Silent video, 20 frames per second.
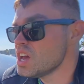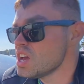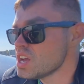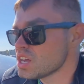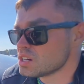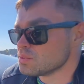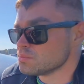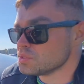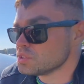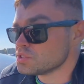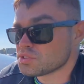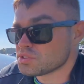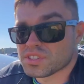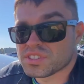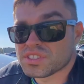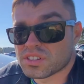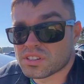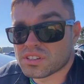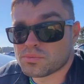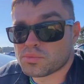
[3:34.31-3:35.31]
come loose on the
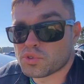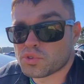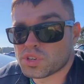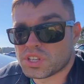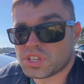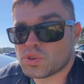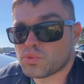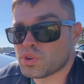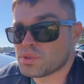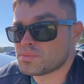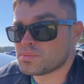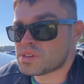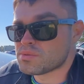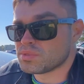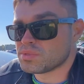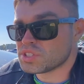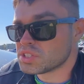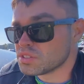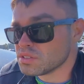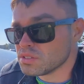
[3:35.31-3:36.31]
circuit board, you won't be
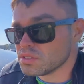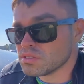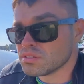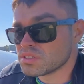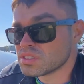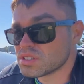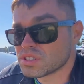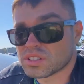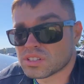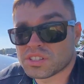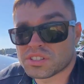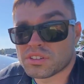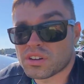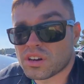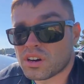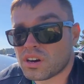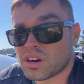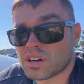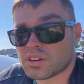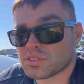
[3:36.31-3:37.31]
able to turn on your
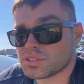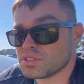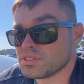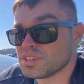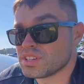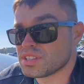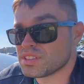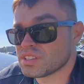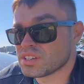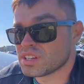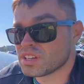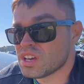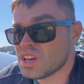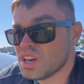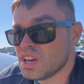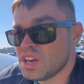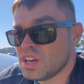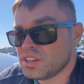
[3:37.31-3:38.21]
car or do anything.